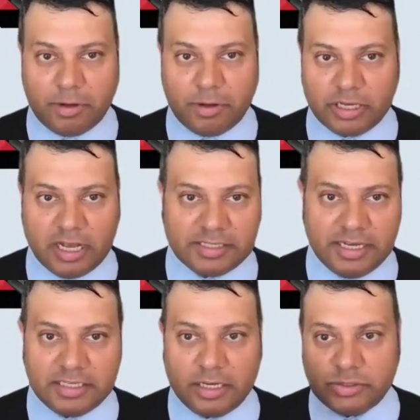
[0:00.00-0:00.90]
podcast
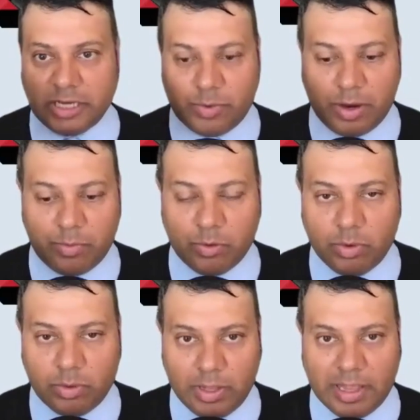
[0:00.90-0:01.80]
details anyway, and
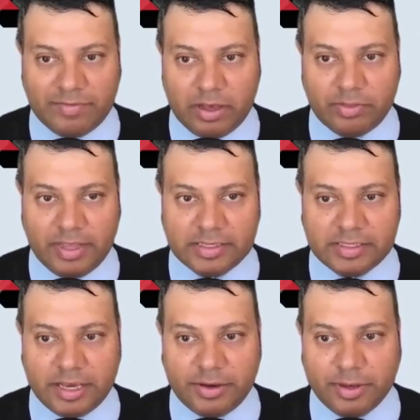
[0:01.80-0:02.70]
we'll have that on there.
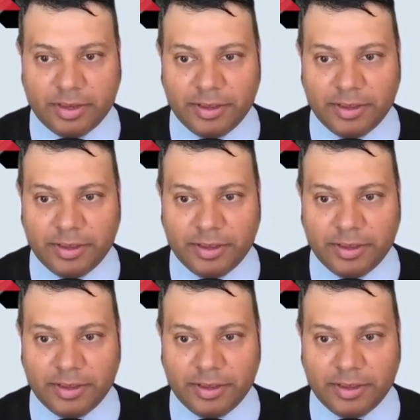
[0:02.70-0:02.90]
So,